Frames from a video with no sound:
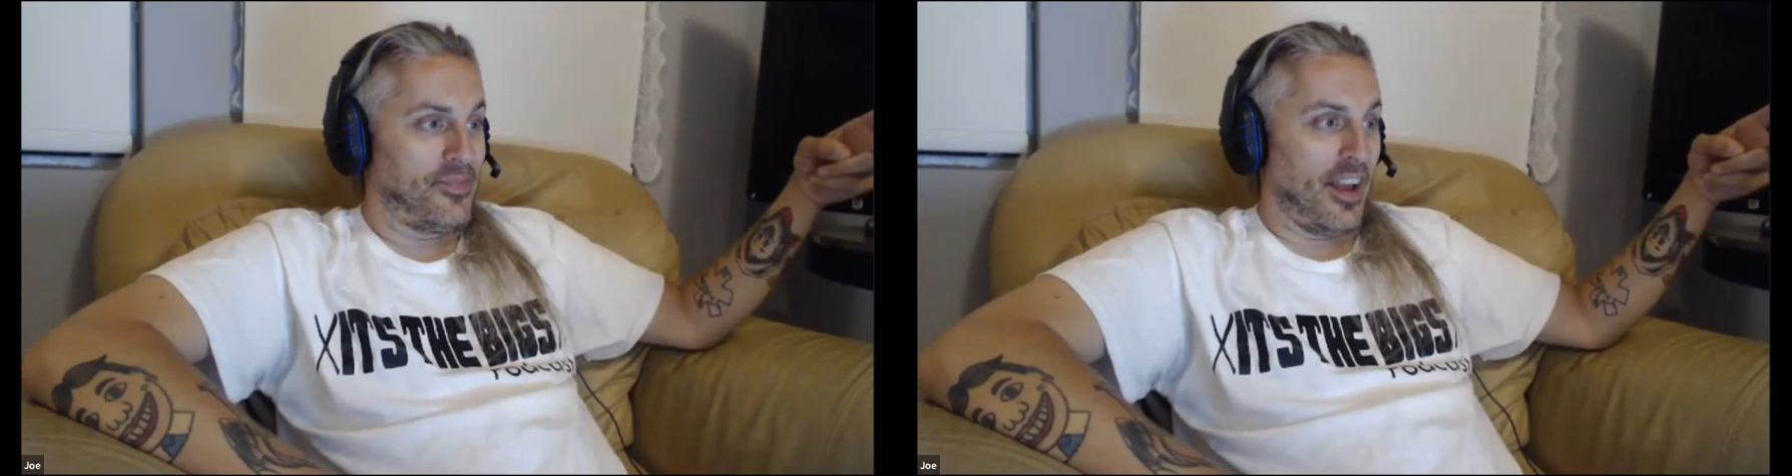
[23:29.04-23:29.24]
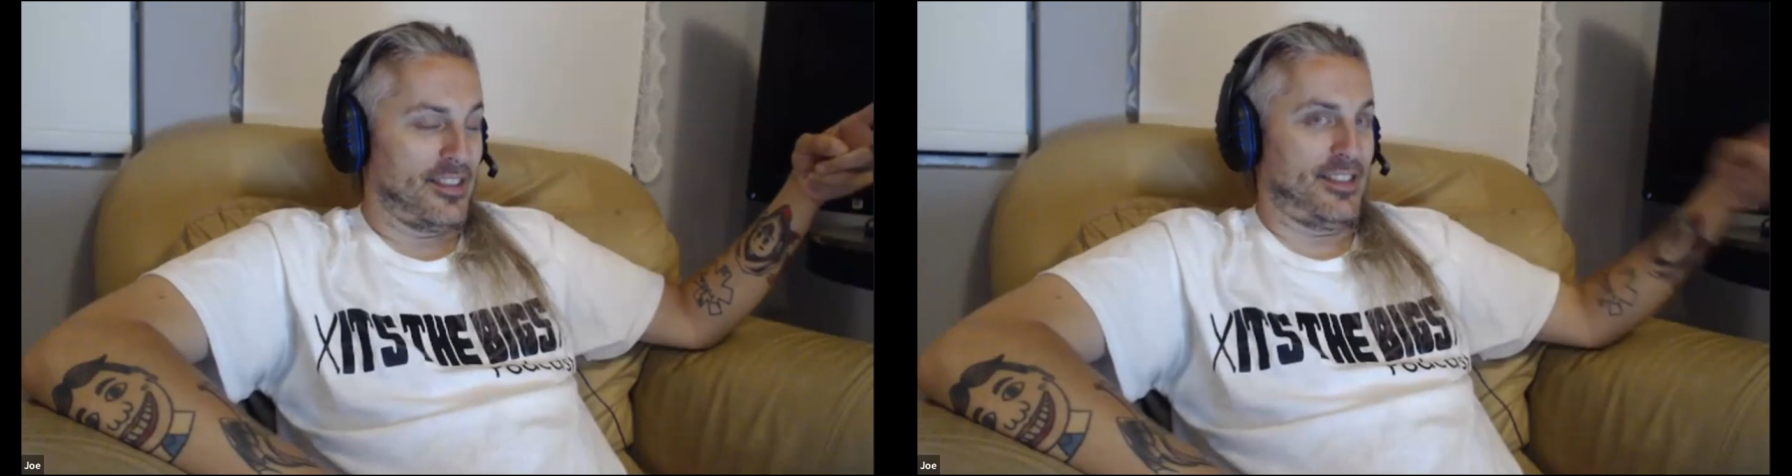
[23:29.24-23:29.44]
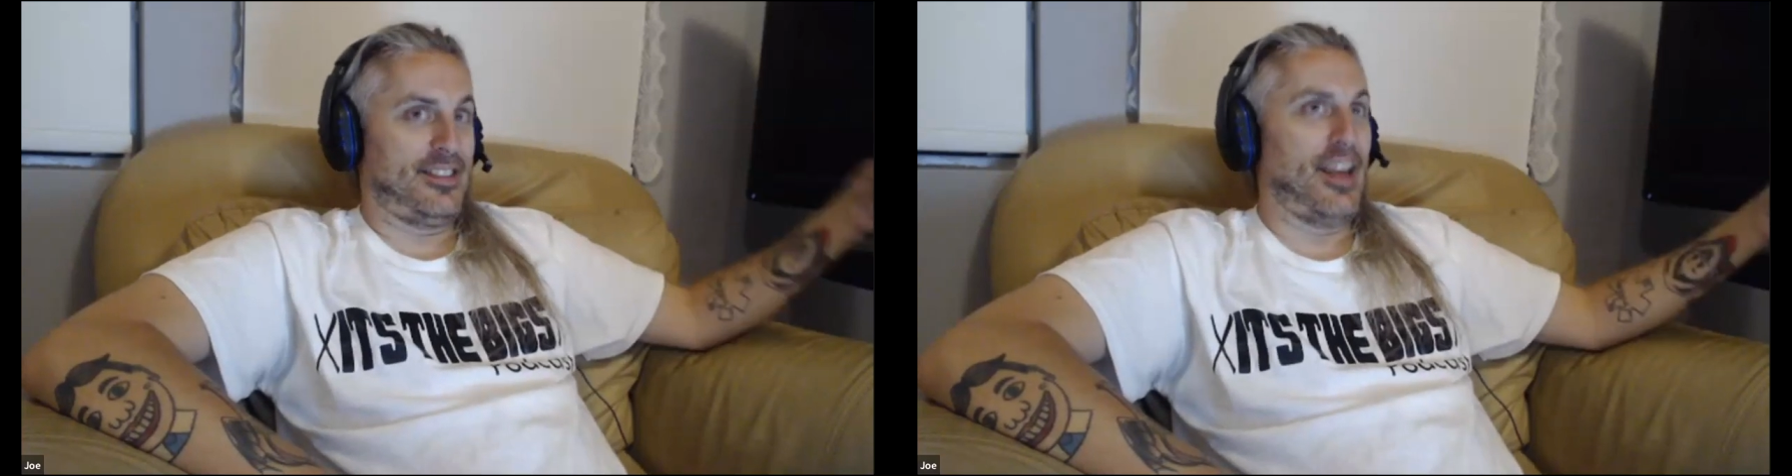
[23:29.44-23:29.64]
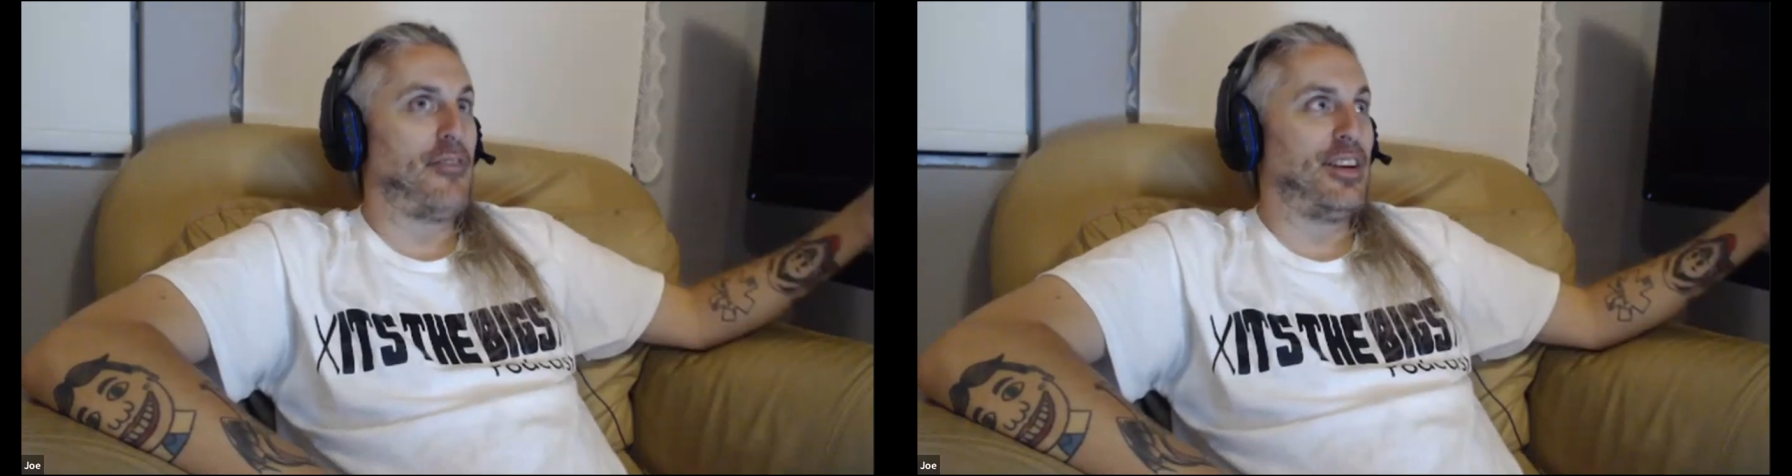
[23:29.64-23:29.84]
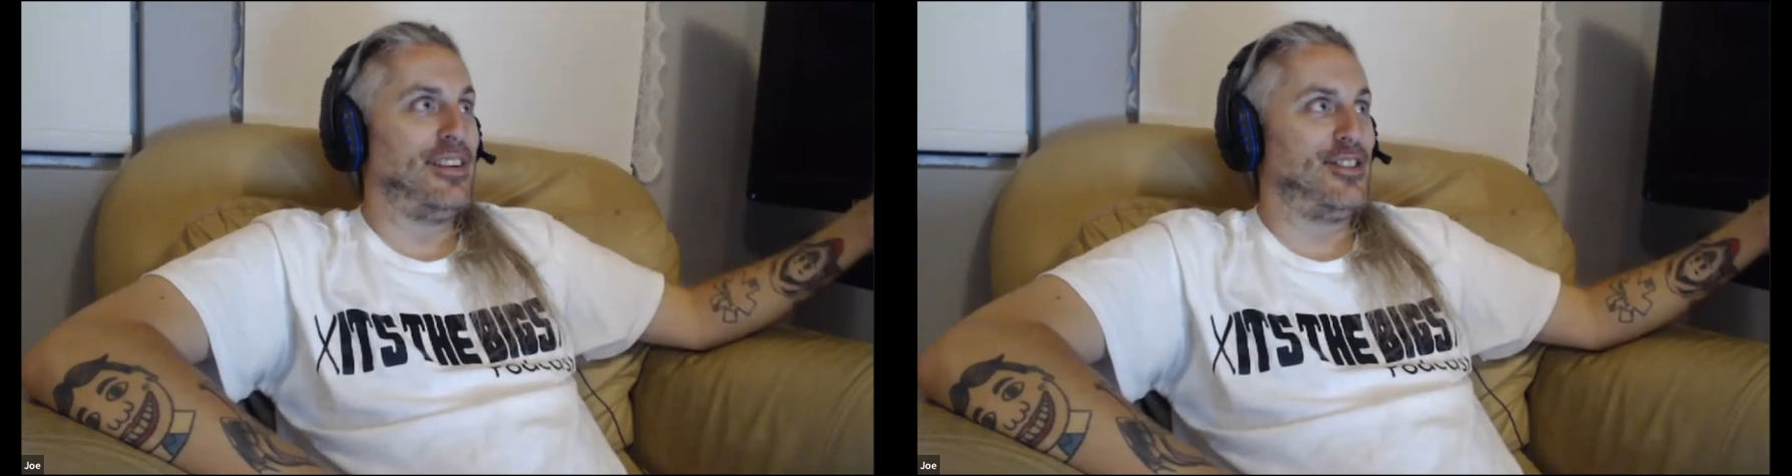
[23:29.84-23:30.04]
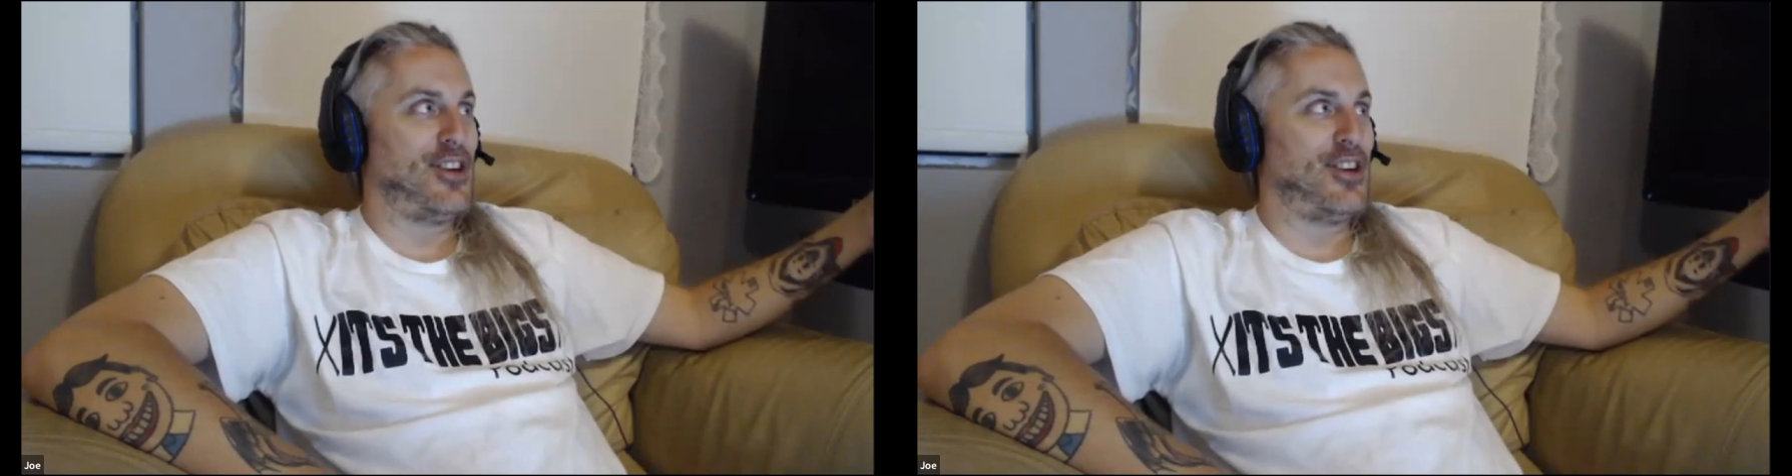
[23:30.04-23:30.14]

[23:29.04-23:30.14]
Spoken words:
7